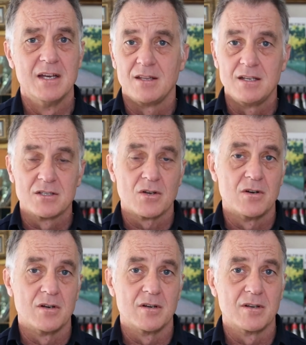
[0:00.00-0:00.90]
These
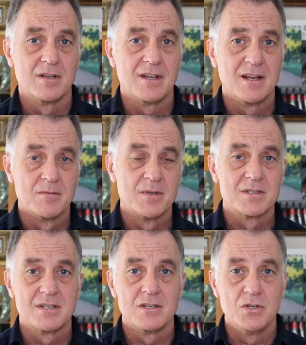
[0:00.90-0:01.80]
are
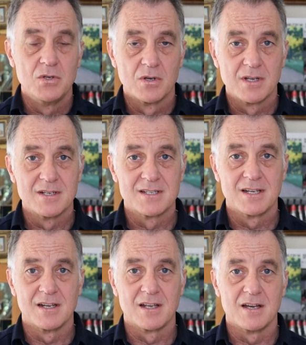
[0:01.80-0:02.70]
elements that you can
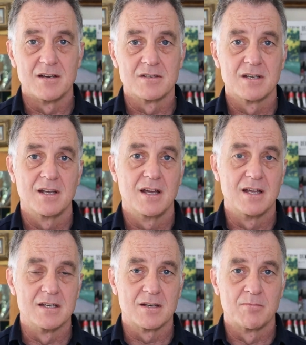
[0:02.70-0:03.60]
take out and